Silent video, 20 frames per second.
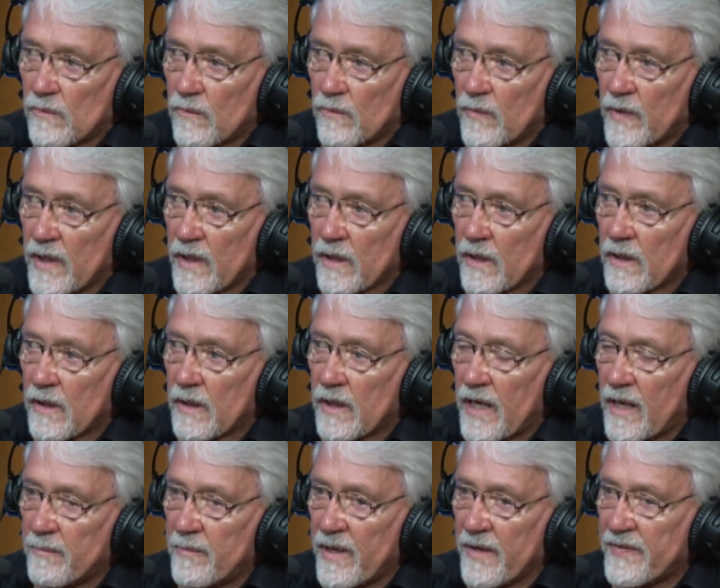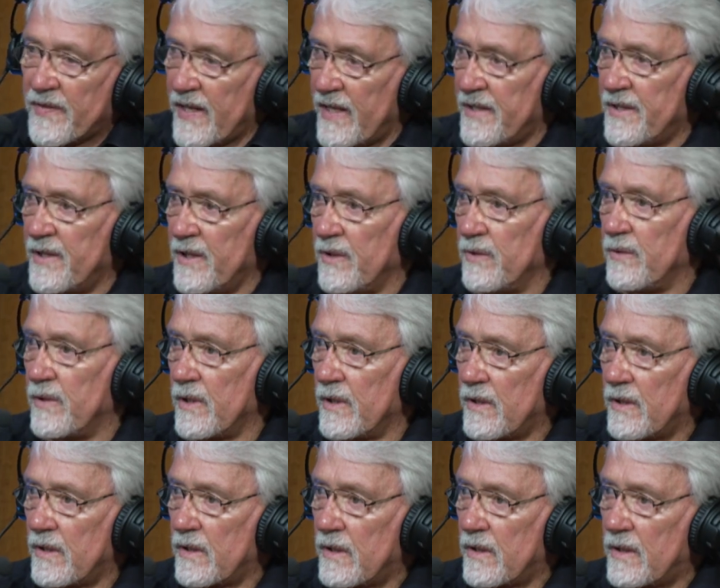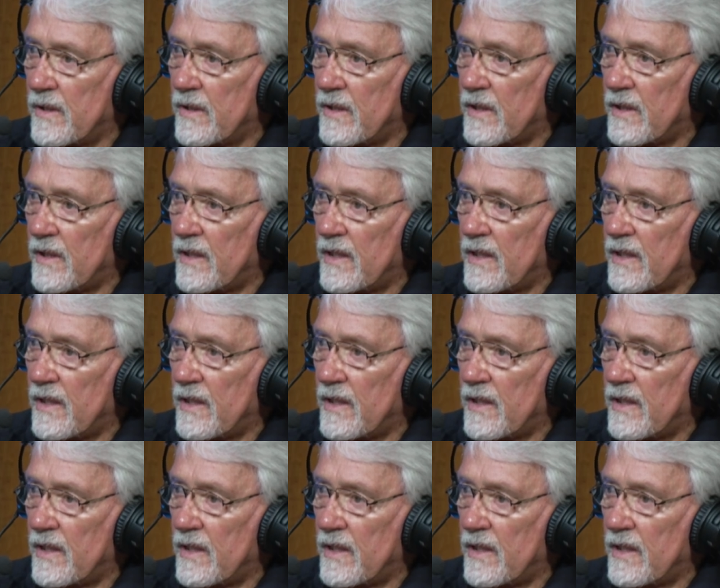Well, how about that dude? Well, that's what I